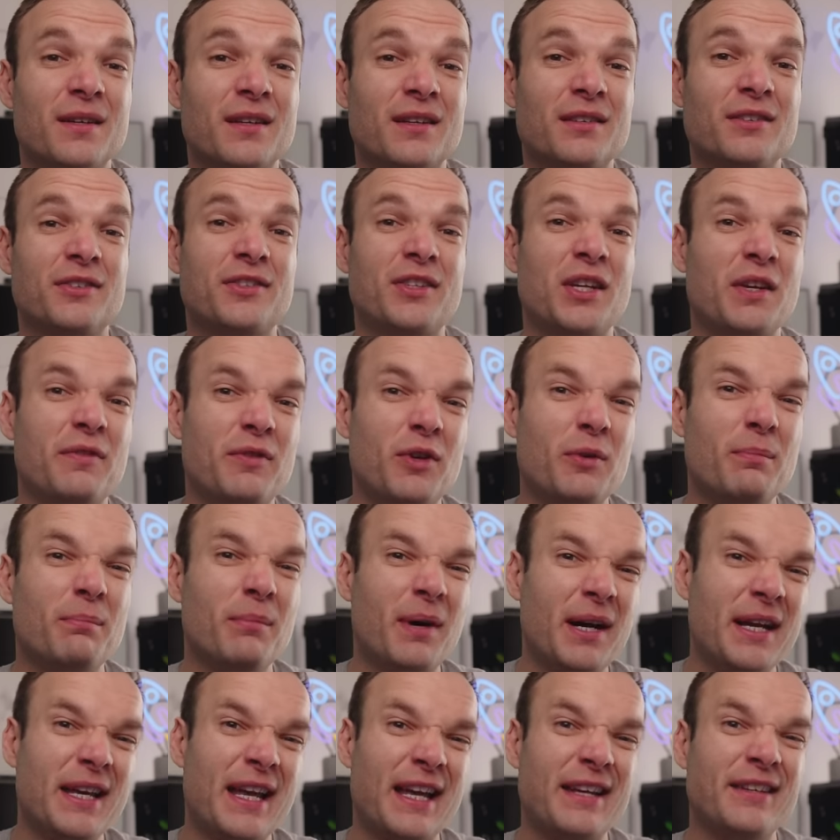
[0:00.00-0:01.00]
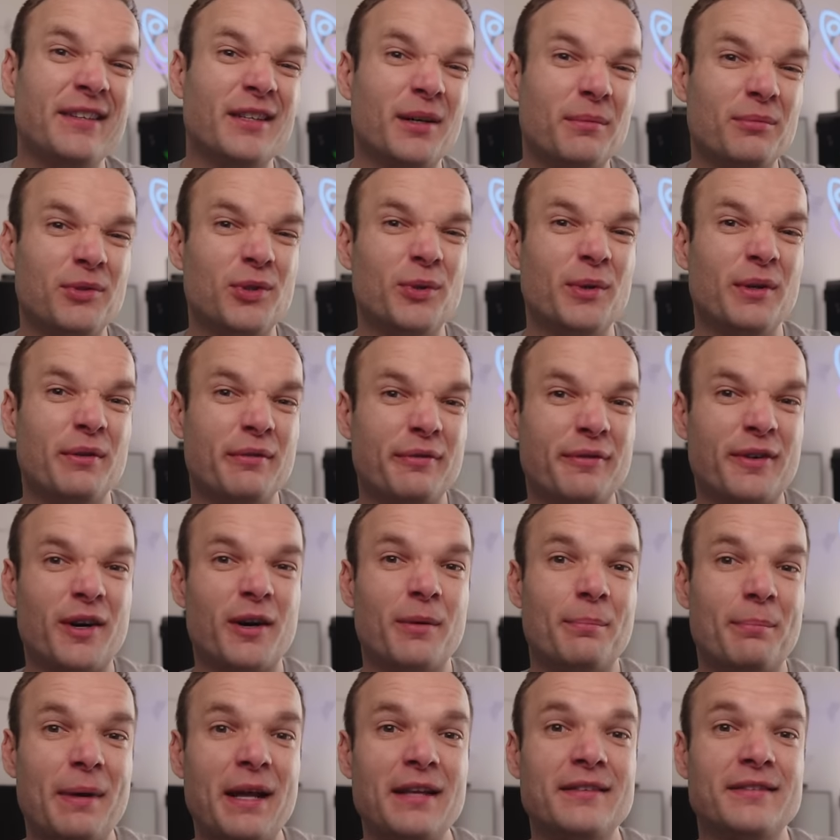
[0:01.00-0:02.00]
and see if you might end up doing
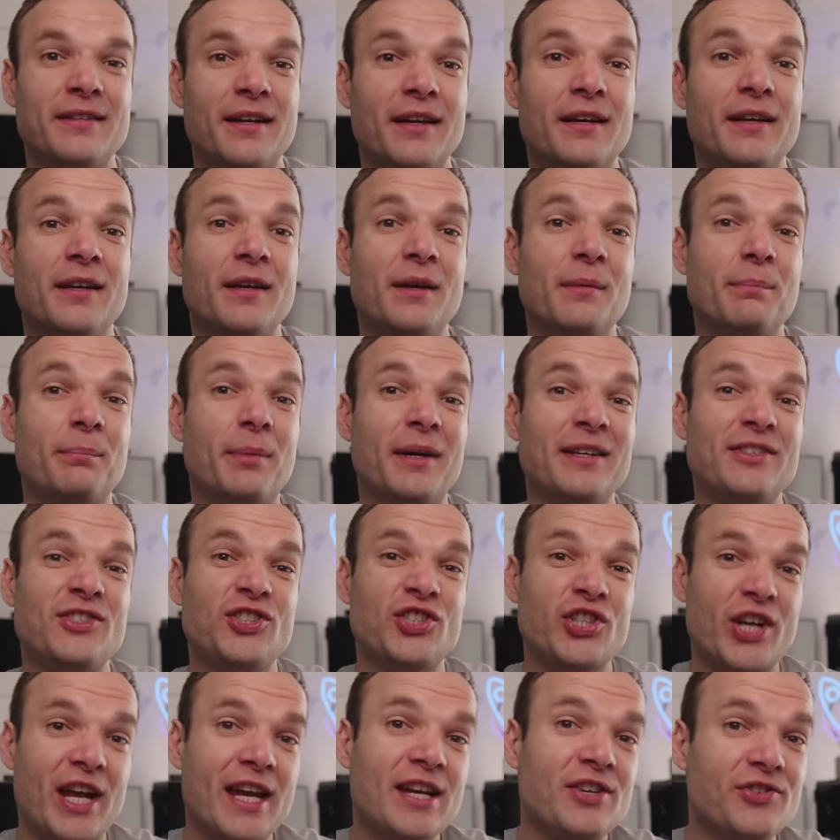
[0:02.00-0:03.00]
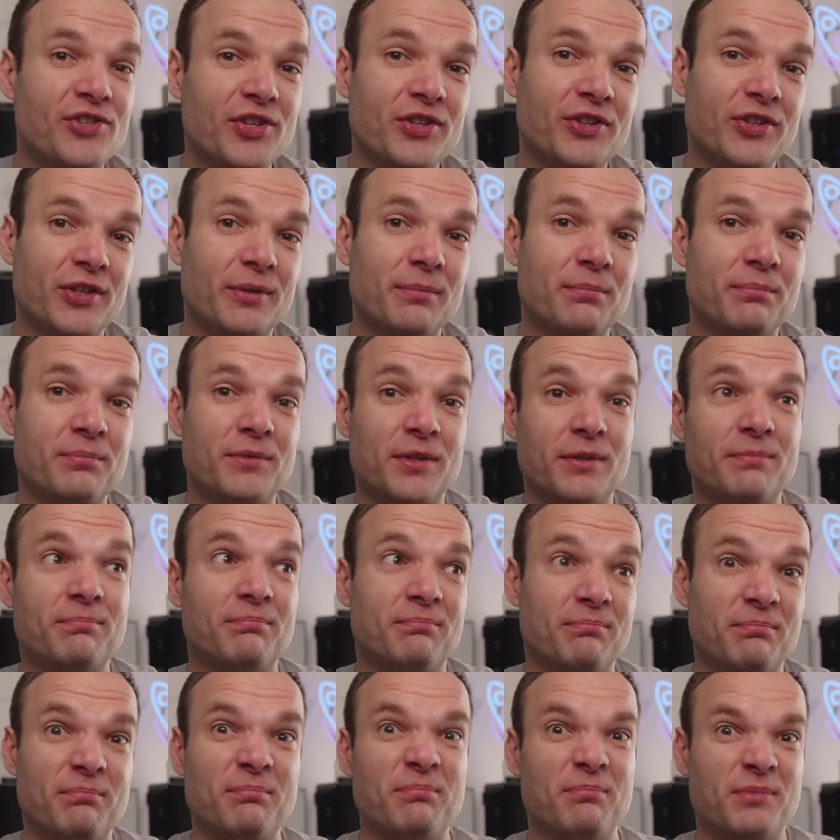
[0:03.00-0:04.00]
far better by changing them to
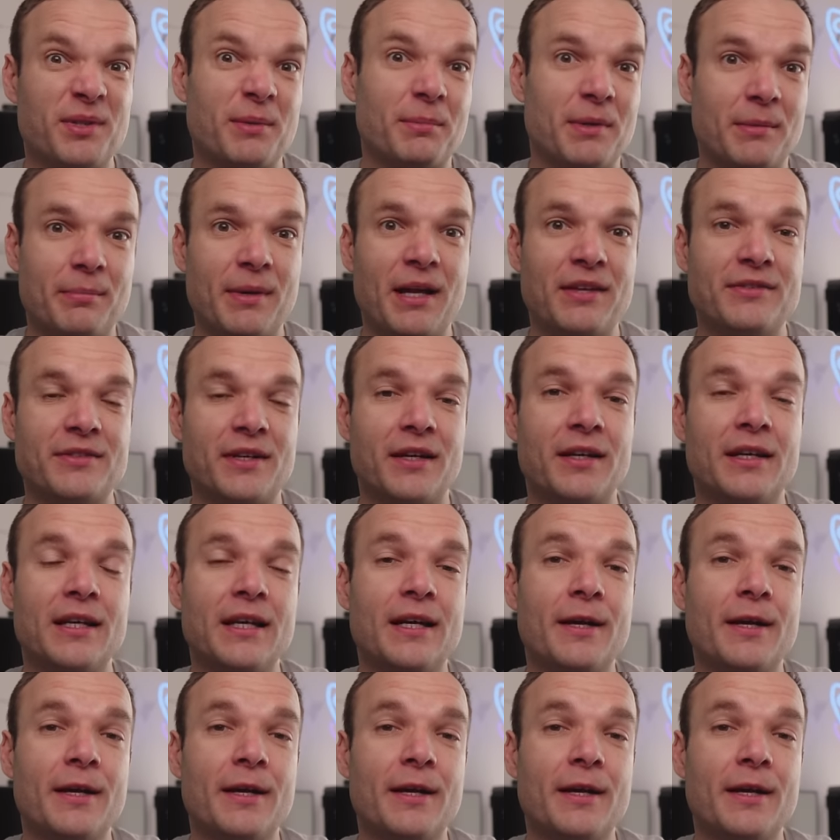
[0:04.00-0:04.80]
something better.